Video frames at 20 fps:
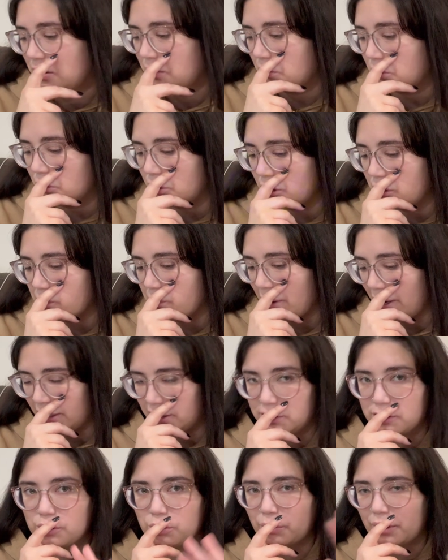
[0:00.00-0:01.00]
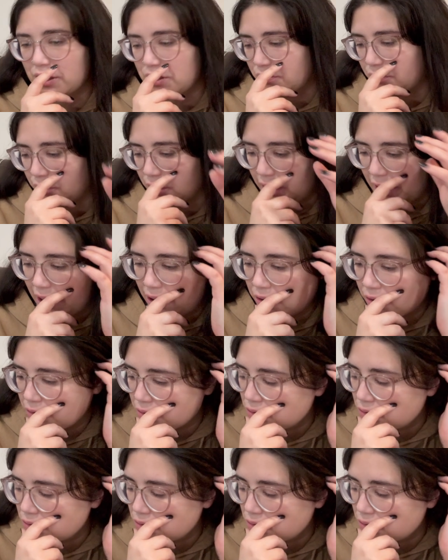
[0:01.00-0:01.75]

We'll go back to the rest for Era